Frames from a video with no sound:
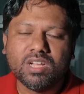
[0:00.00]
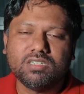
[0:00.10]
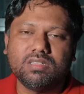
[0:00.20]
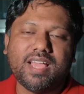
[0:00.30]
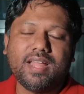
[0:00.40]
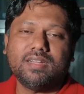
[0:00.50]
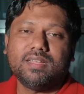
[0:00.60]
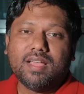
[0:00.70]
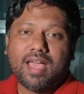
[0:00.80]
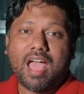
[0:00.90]
to then
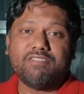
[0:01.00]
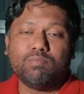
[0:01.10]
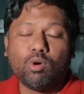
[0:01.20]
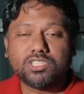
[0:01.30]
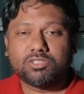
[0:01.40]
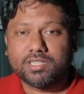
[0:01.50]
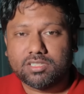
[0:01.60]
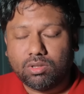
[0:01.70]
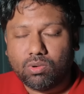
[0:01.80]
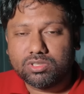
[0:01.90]
have more
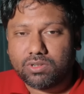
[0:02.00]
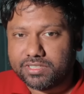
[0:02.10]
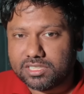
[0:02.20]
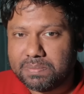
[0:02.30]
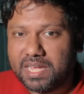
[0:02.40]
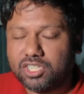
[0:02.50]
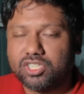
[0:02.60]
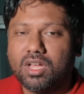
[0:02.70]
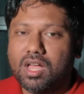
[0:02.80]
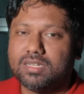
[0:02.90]
stricter laws on speech,